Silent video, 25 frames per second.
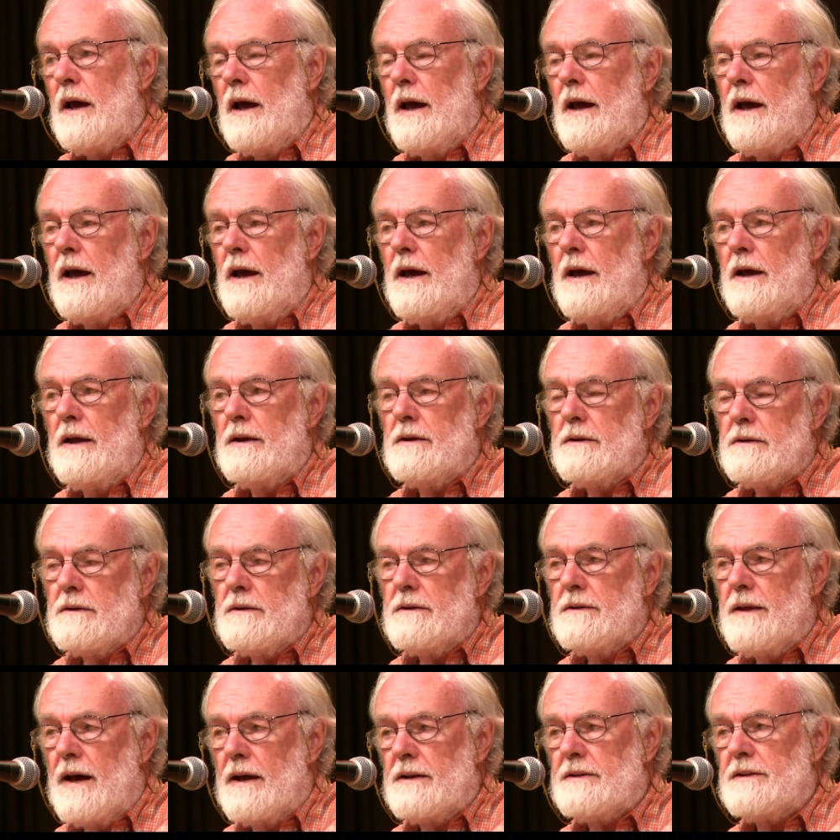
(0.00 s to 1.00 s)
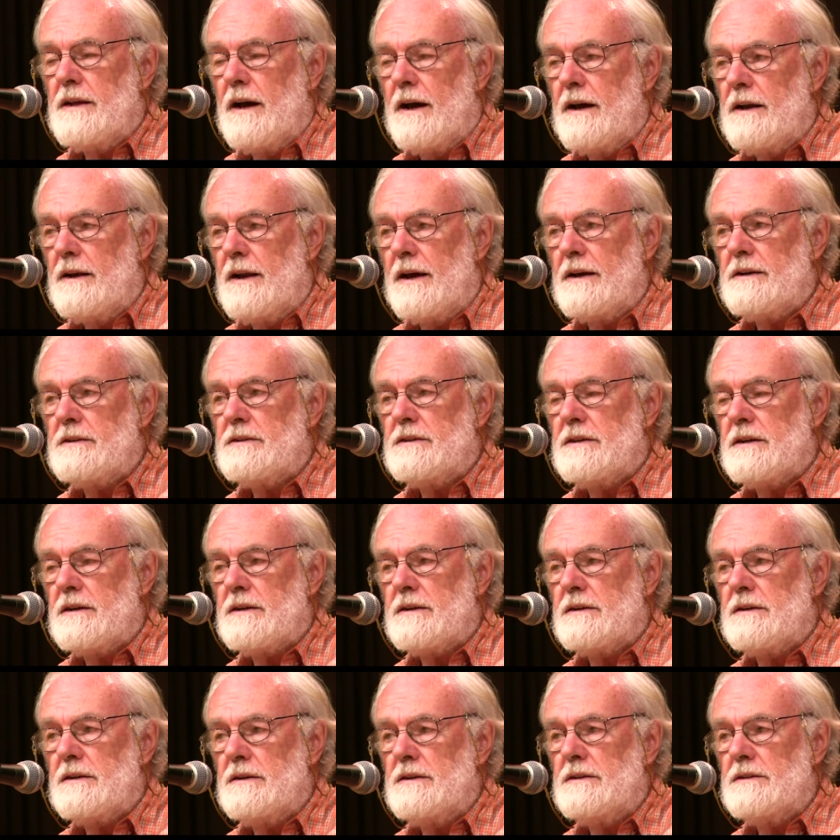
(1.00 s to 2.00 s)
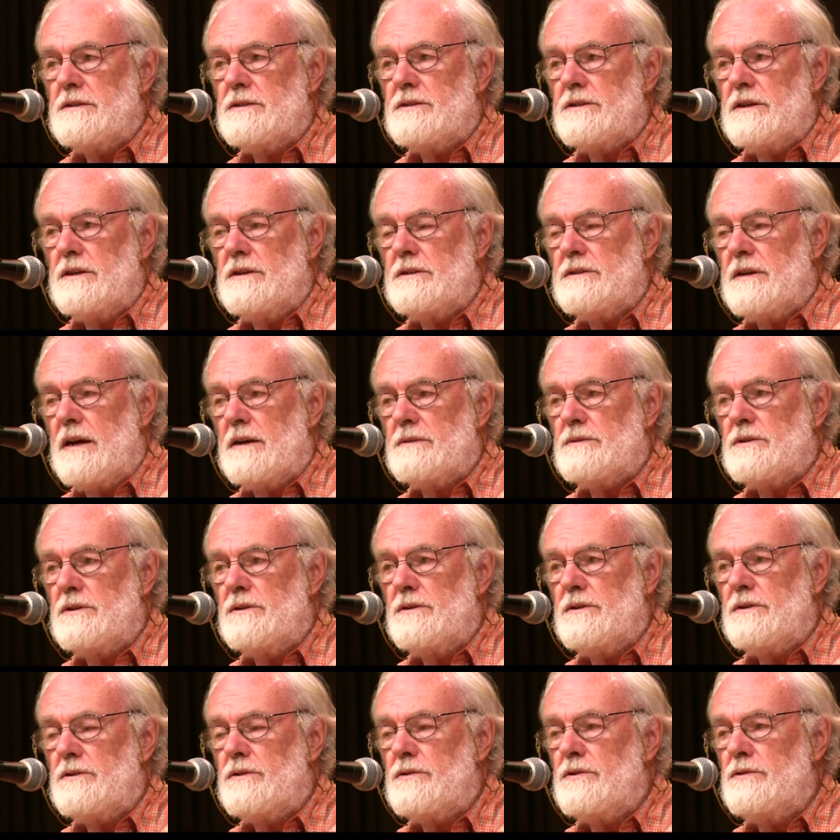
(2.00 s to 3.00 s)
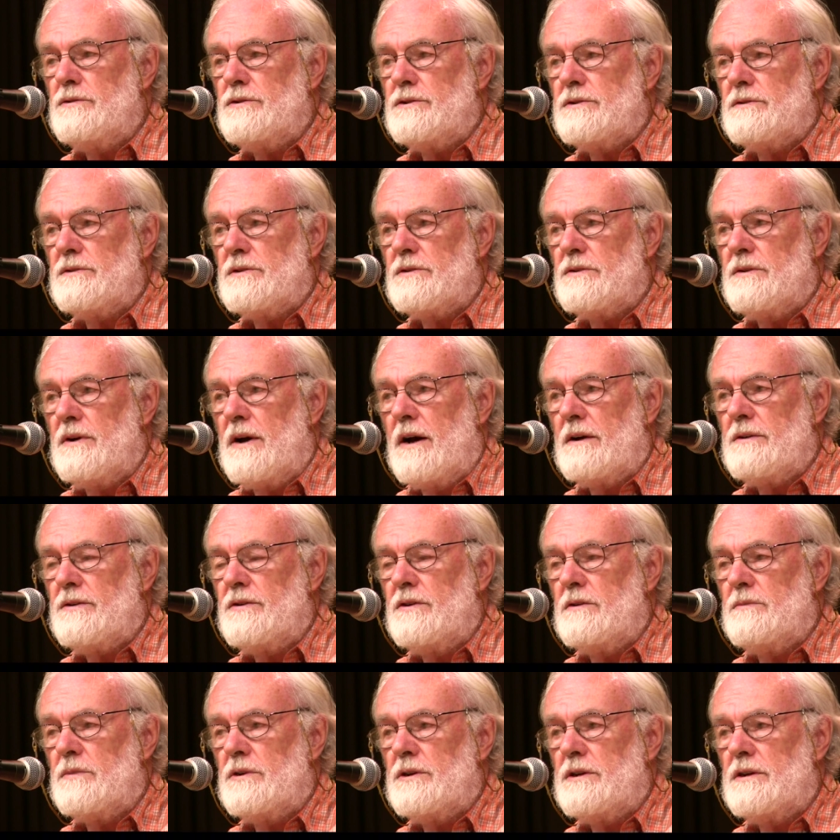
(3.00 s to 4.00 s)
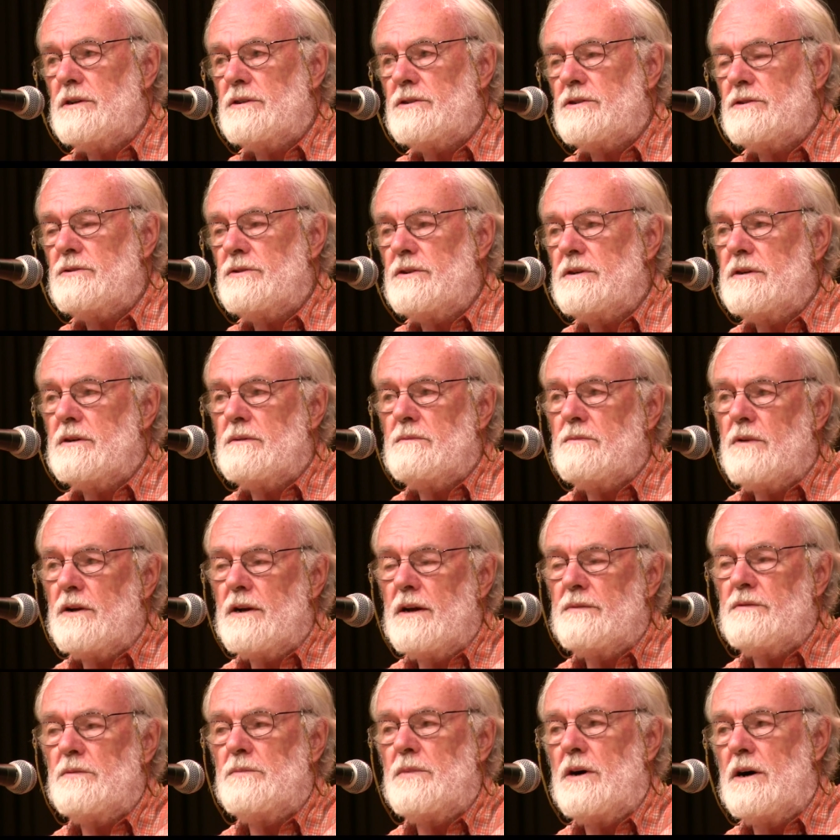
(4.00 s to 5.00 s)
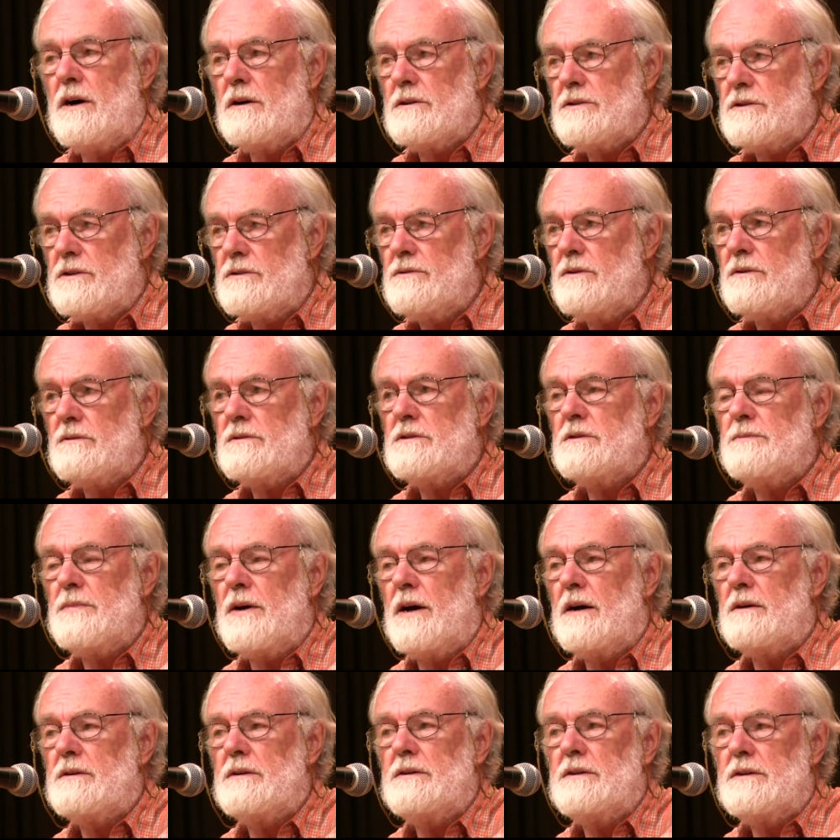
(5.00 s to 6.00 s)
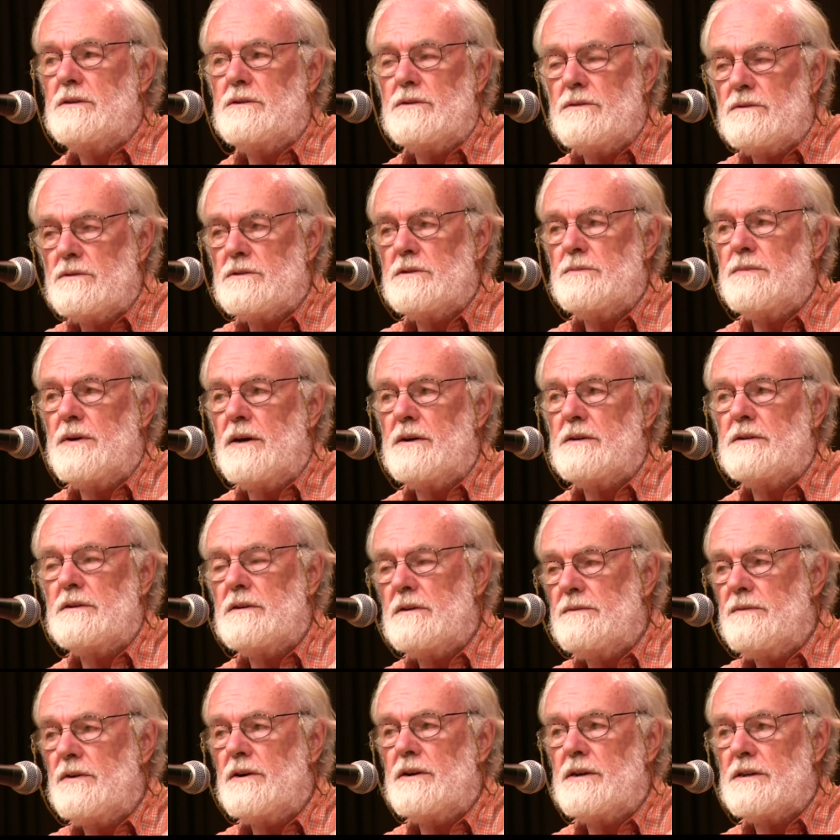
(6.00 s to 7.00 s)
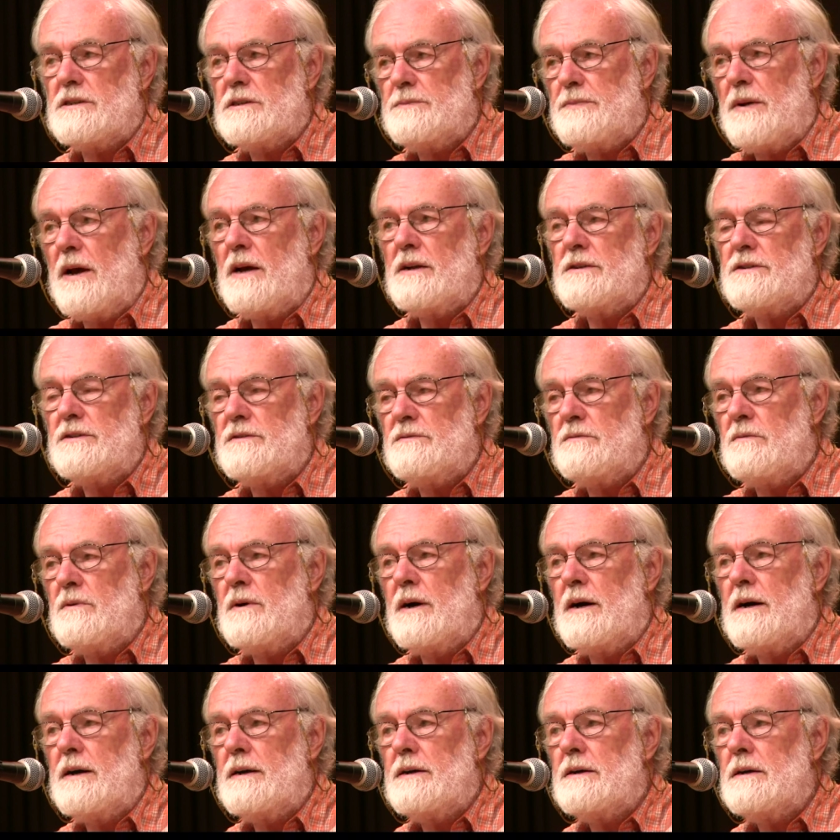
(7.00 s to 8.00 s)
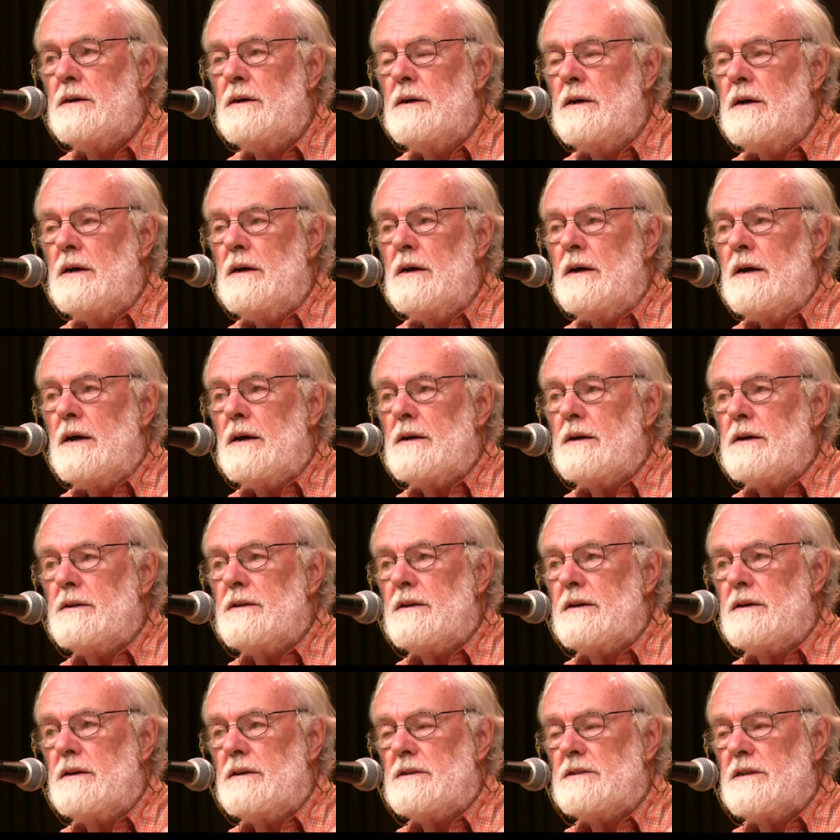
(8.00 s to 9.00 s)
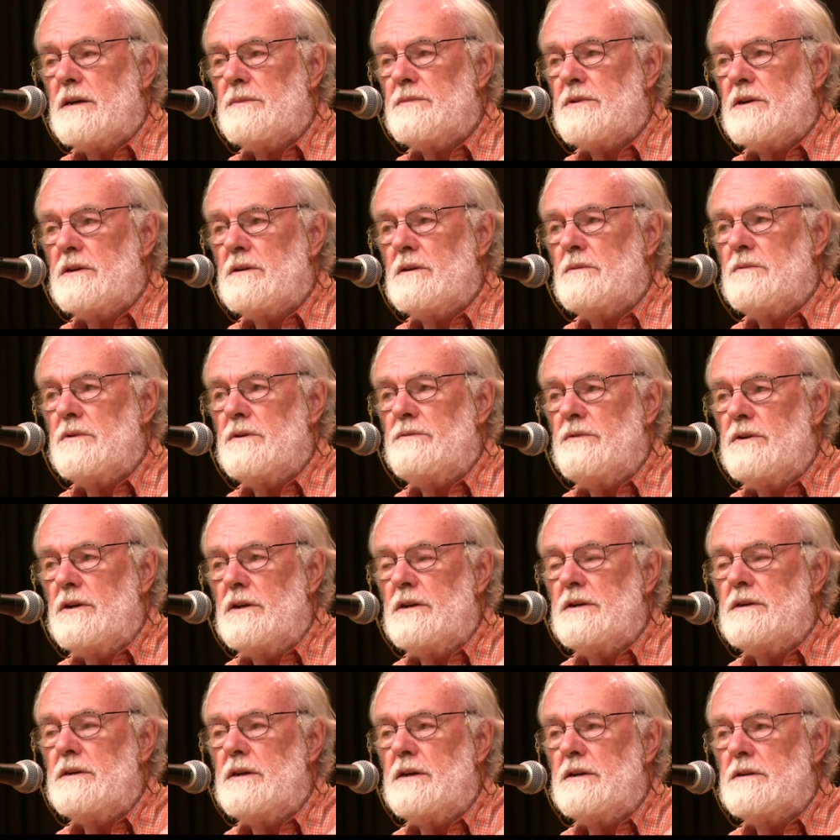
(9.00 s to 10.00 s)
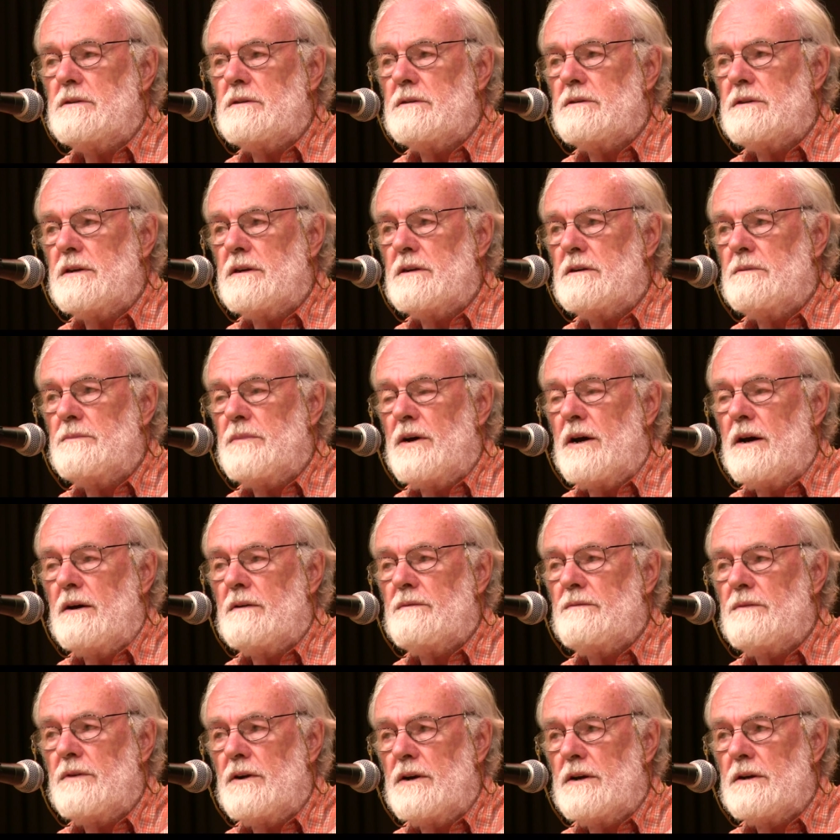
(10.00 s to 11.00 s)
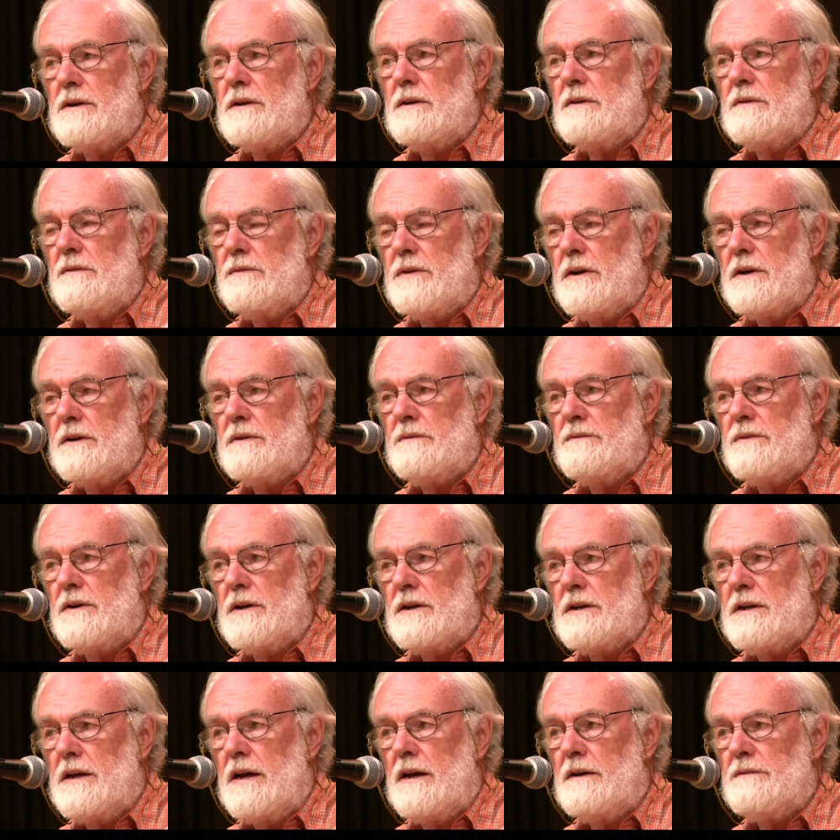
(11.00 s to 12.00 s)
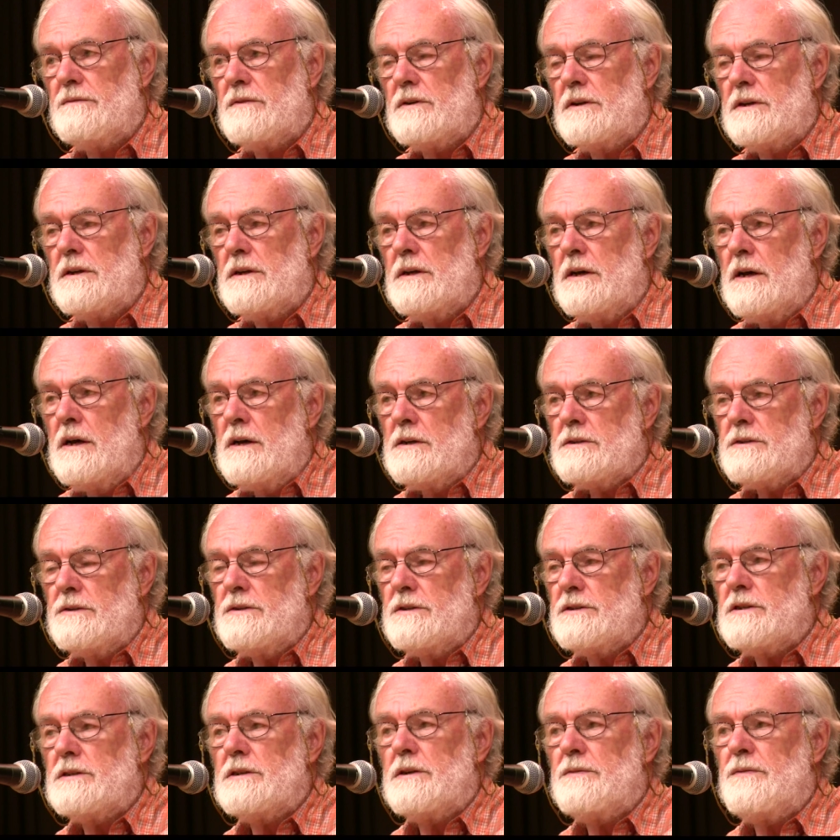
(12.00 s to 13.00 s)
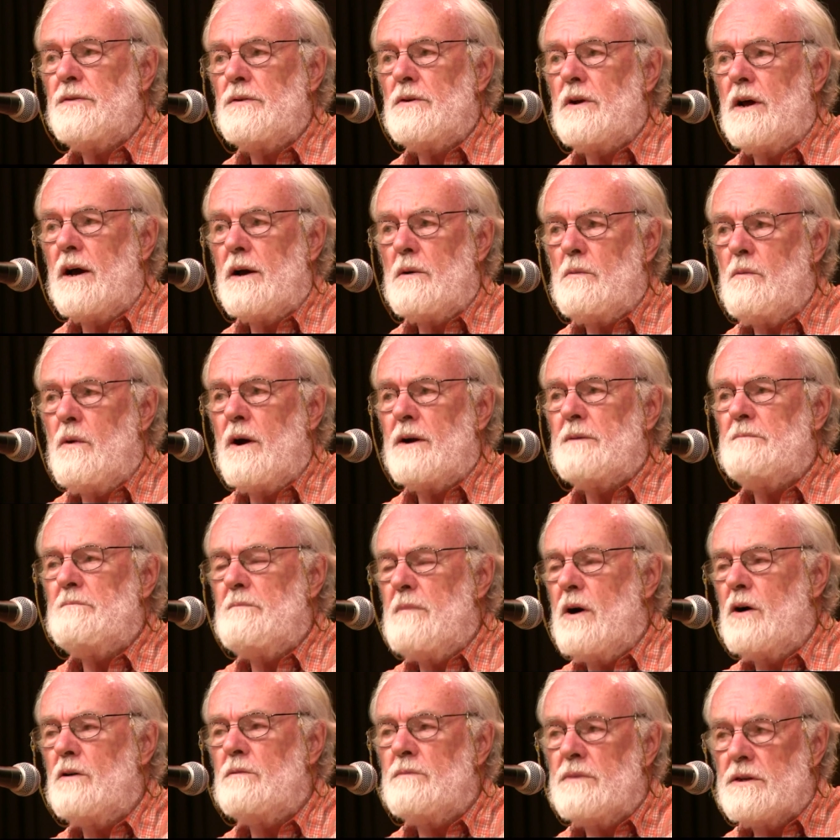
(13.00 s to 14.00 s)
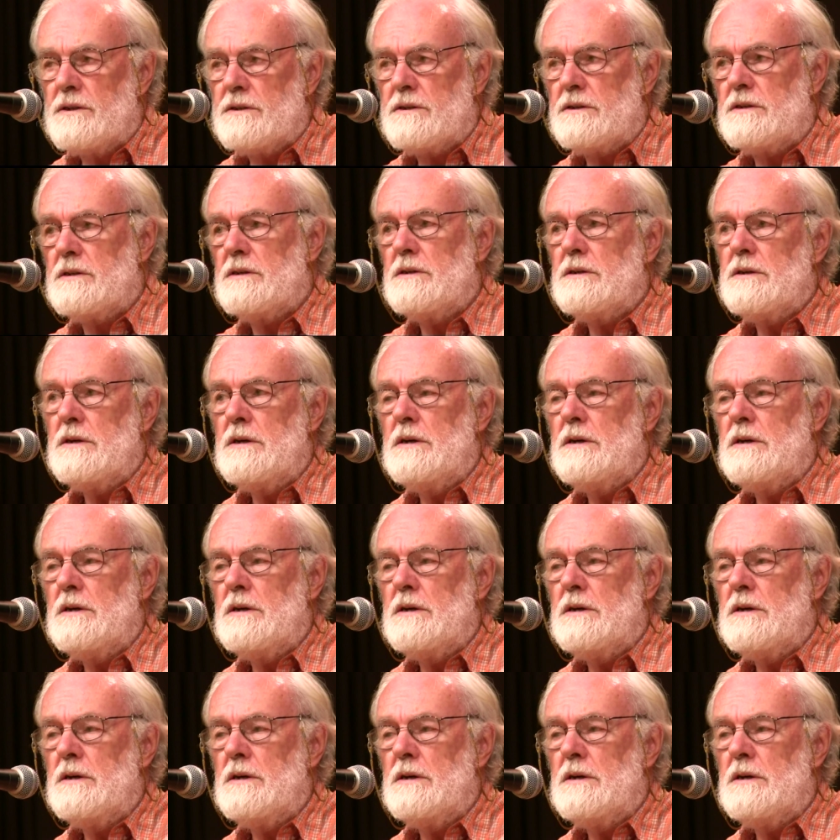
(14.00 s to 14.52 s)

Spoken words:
And that dialectic is absolutely crucial throughout human history, and whenever Marx talks about it, he talks about it in a very expansive way. And I think it's something that we really need to think about very, very, very carefully. So this is, if you like, one moment